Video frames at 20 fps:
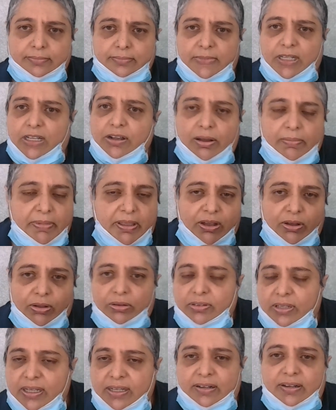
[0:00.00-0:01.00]
They got me
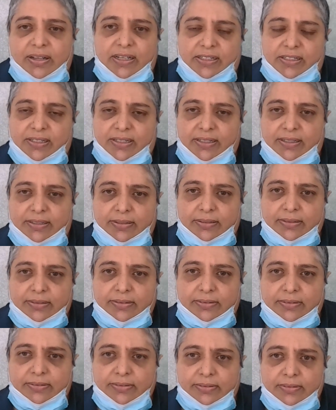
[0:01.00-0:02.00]
all night last night.
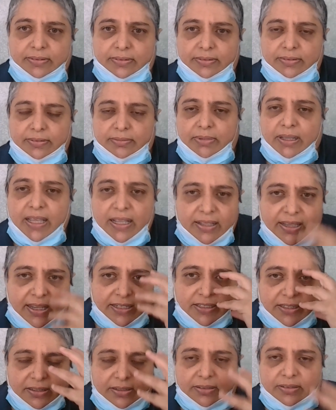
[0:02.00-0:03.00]
My head
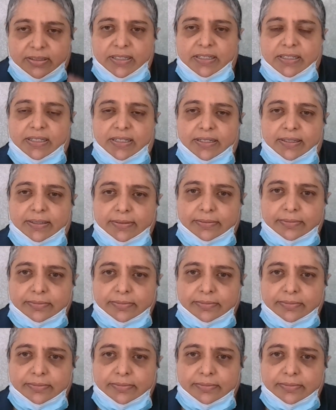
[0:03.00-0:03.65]
gets a little dizzy.